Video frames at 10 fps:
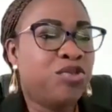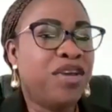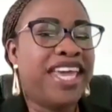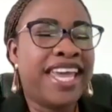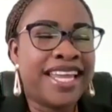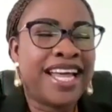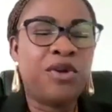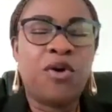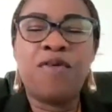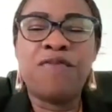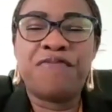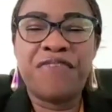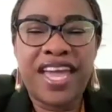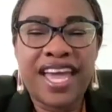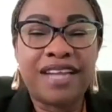to gain an
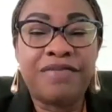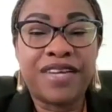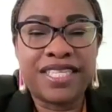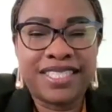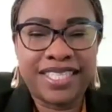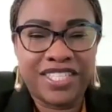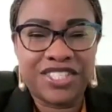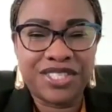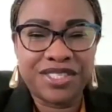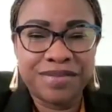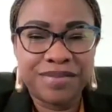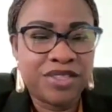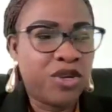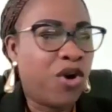unfair advantage